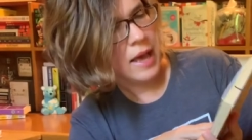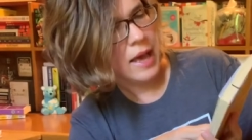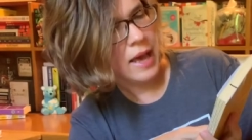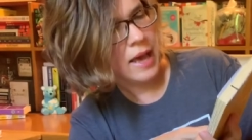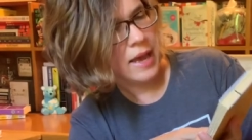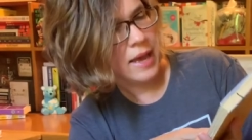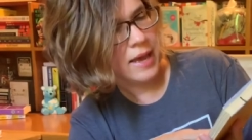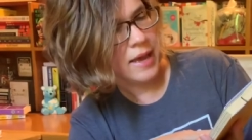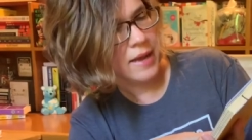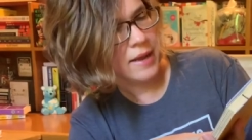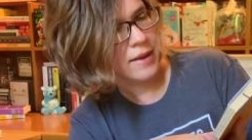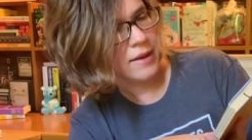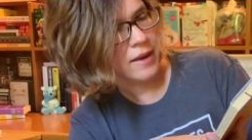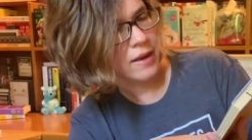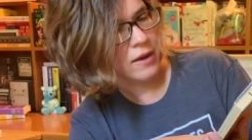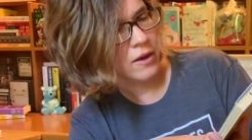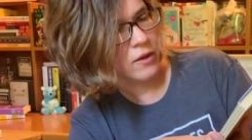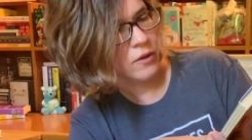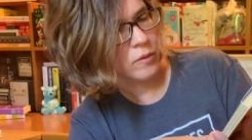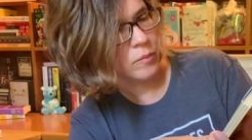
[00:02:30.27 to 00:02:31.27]
And
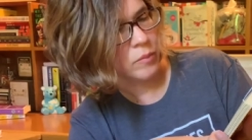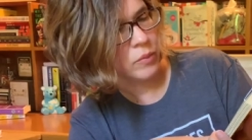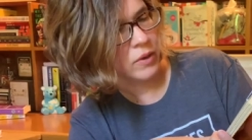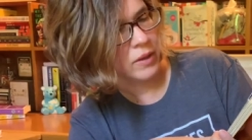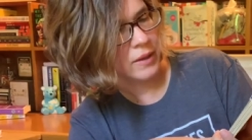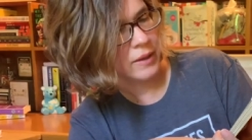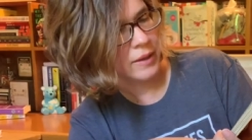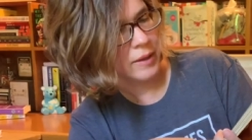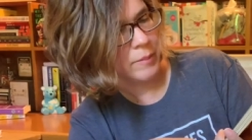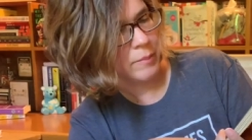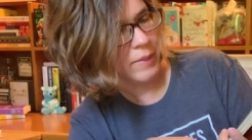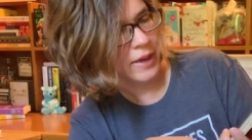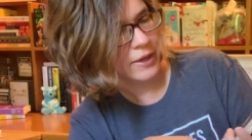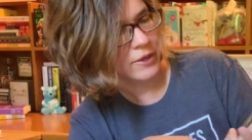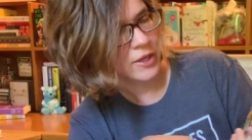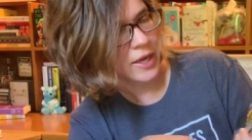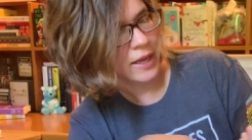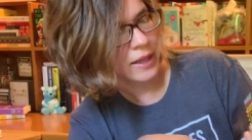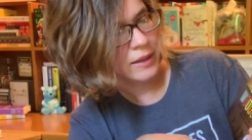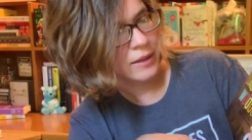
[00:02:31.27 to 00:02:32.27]
another Brooklyn by
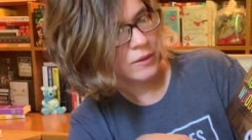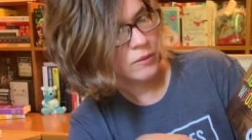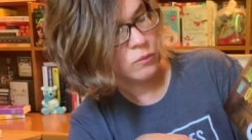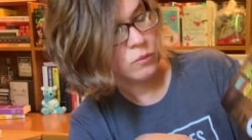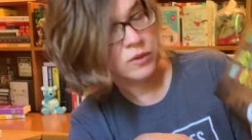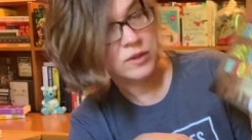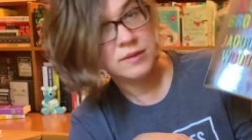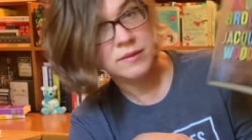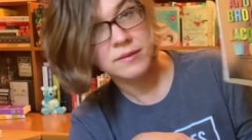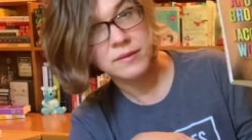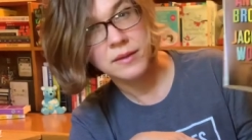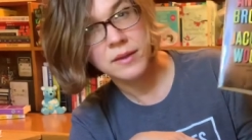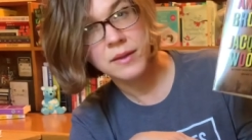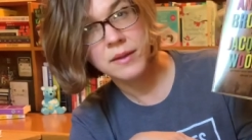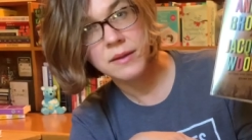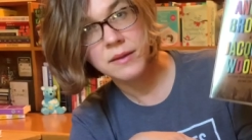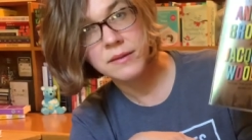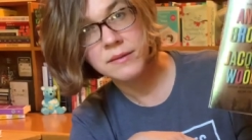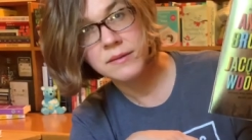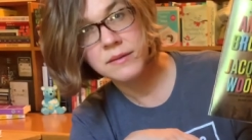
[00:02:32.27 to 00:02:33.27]
Jacqueline
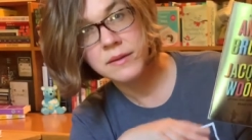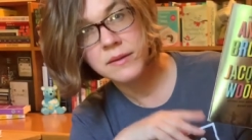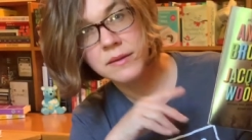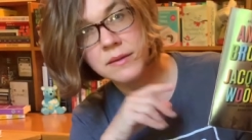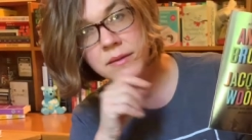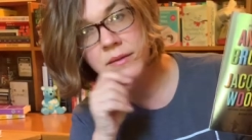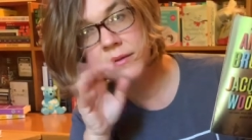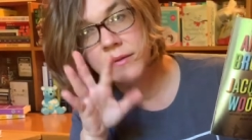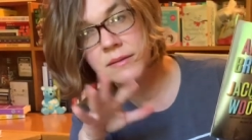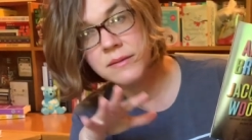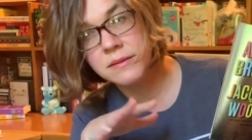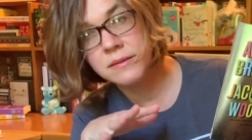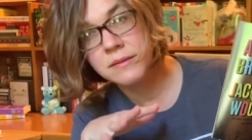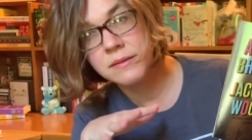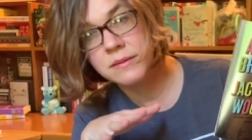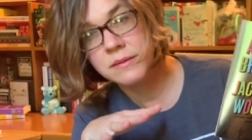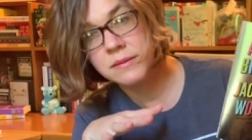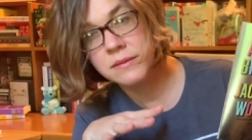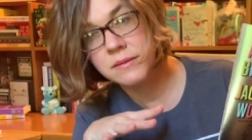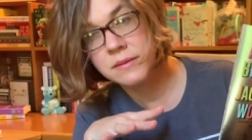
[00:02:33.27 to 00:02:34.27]
Woodson. This
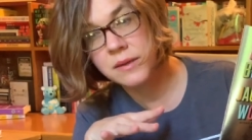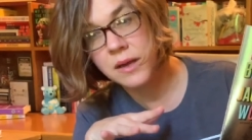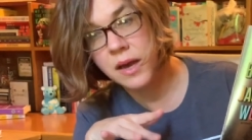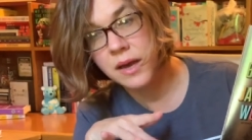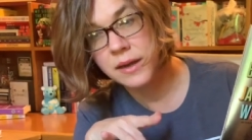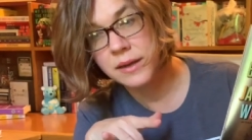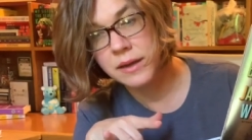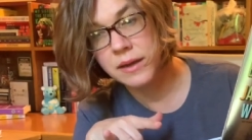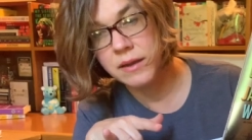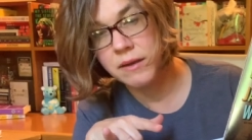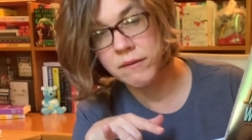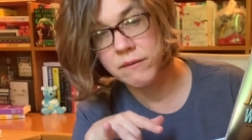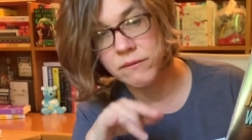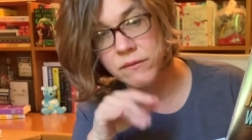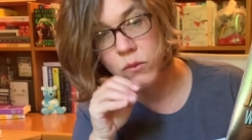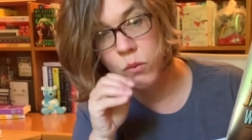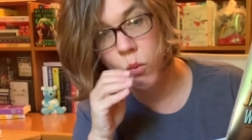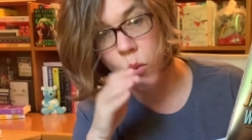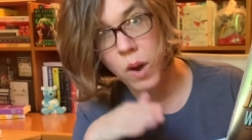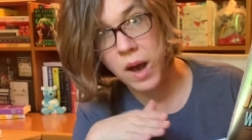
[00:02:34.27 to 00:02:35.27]
is kind of
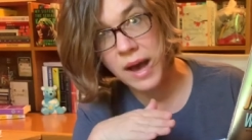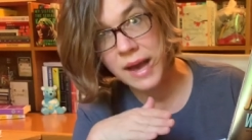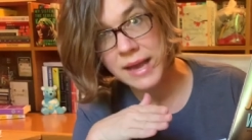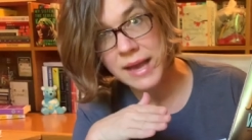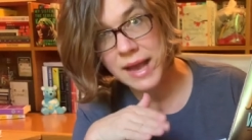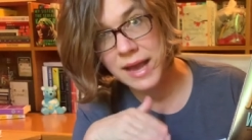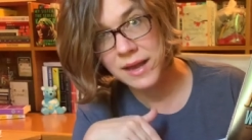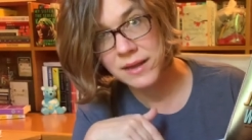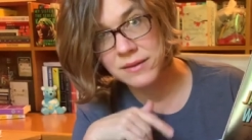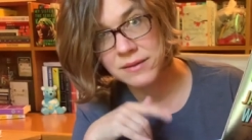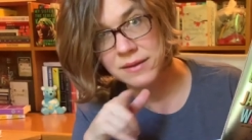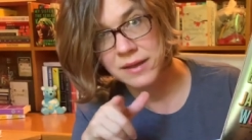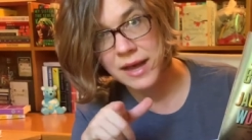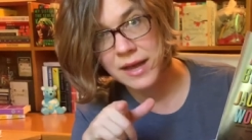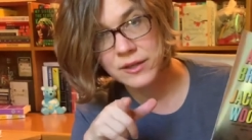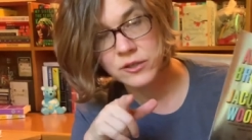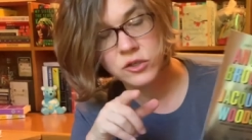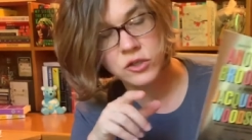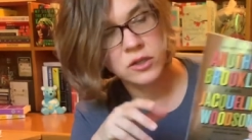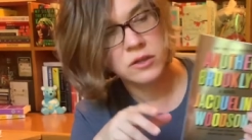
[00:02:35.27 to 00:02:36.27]
YA
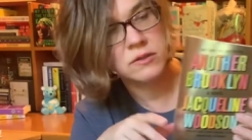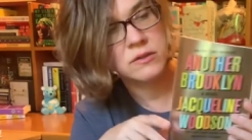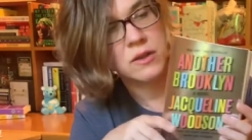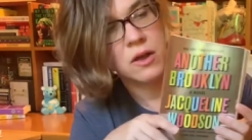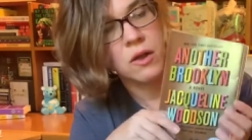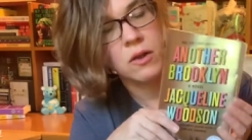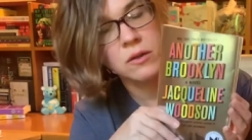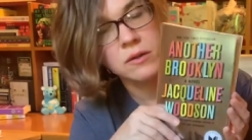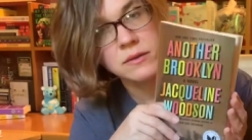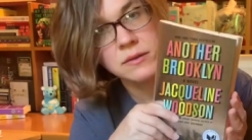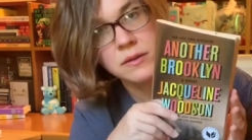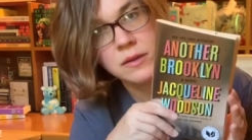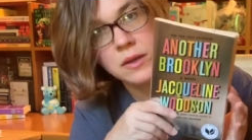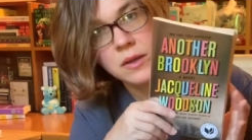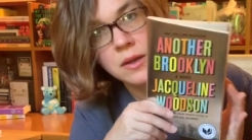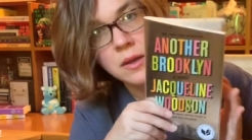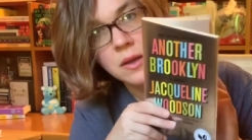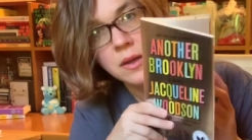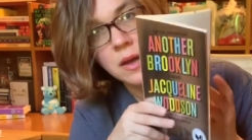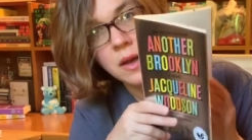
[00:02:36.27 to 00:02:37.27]
slash adult.
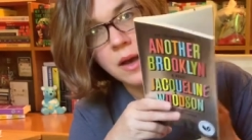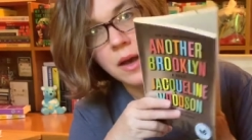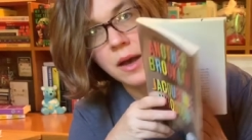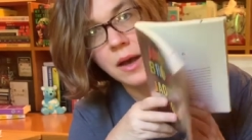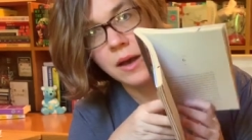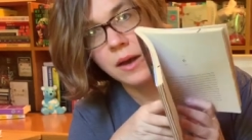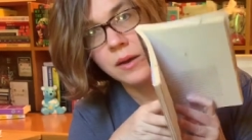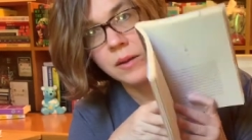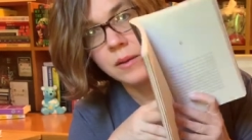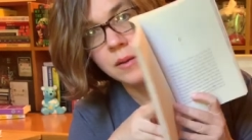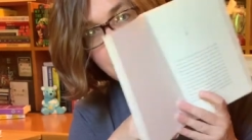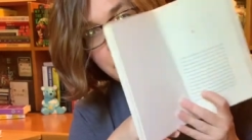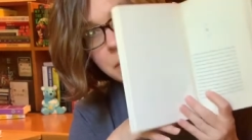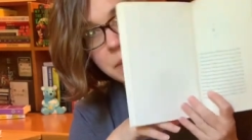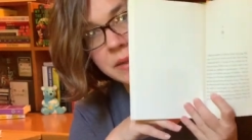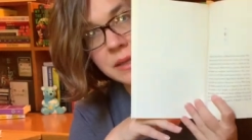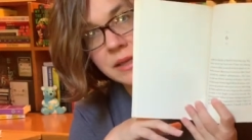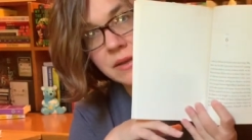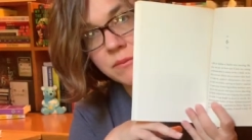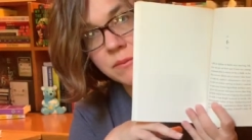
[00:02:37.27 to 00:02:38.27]
Uh, I
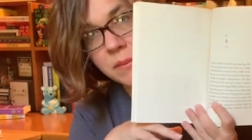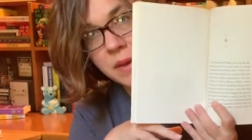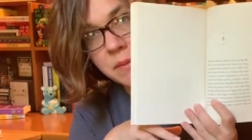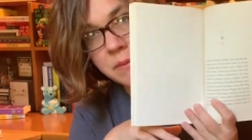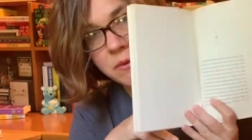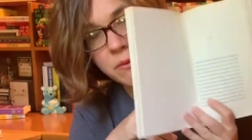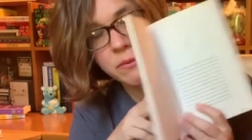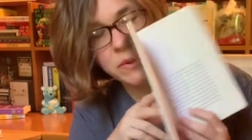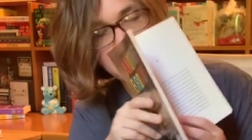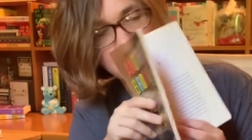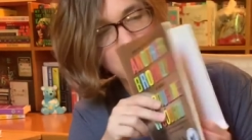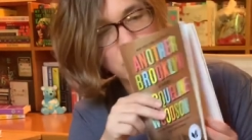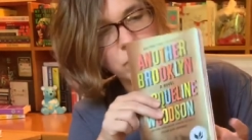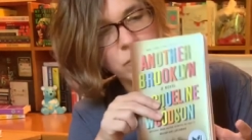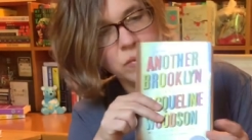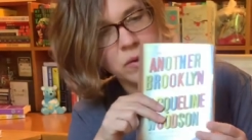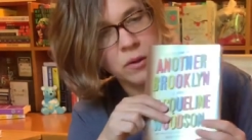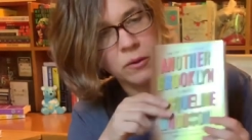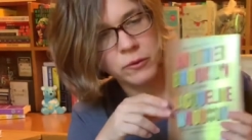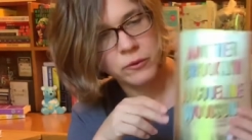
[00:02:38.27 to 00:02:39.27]
believe maybe written in
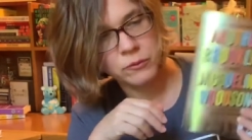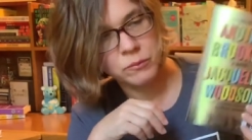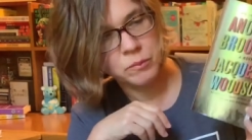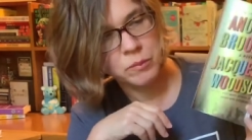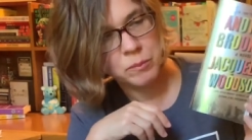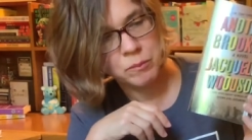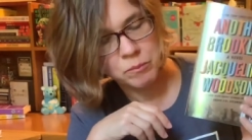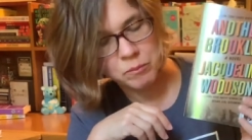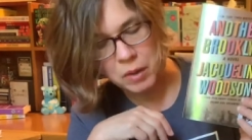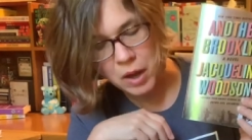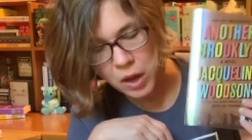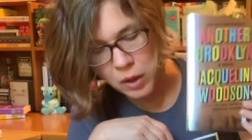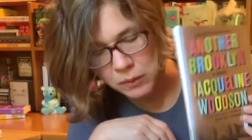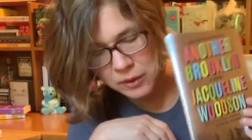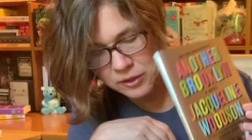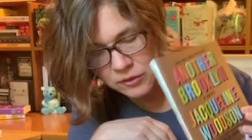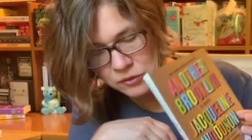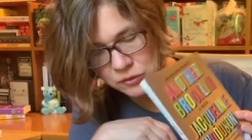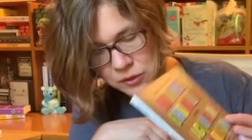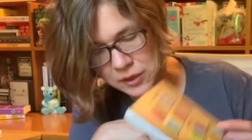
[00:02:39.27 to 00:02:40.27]
prose
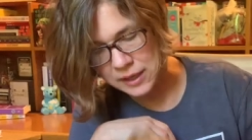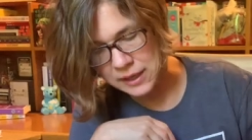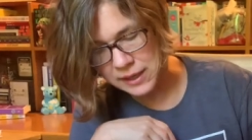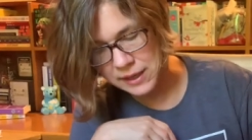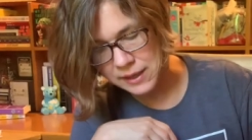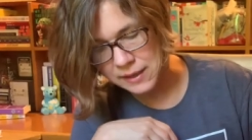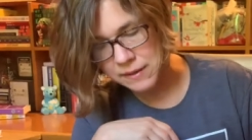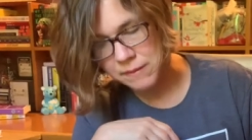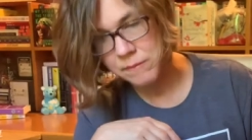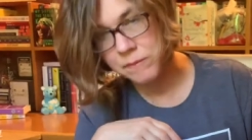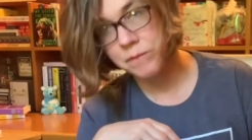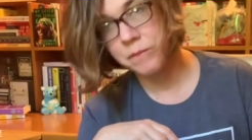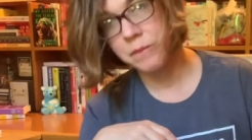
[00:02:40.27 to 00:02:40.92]
poetry.